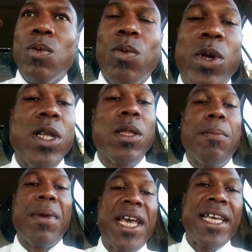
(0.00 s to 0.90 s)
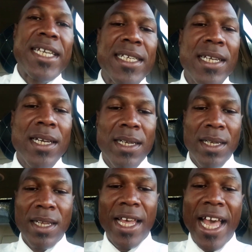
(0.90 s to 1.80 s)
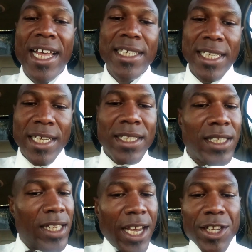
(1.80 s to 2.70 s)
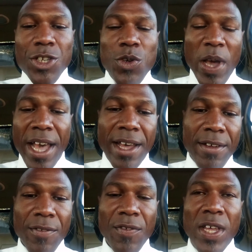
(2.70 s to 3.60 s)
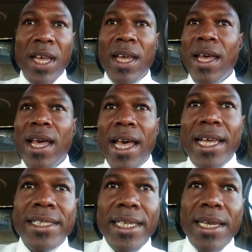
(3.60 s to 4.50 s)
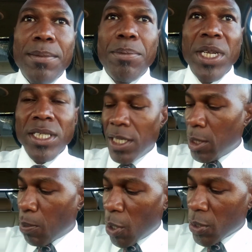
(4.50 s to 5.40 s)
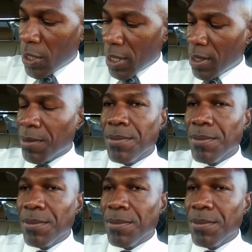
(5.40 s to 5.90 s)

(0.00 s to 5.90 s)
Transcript: one of the main assets that you have as a business person.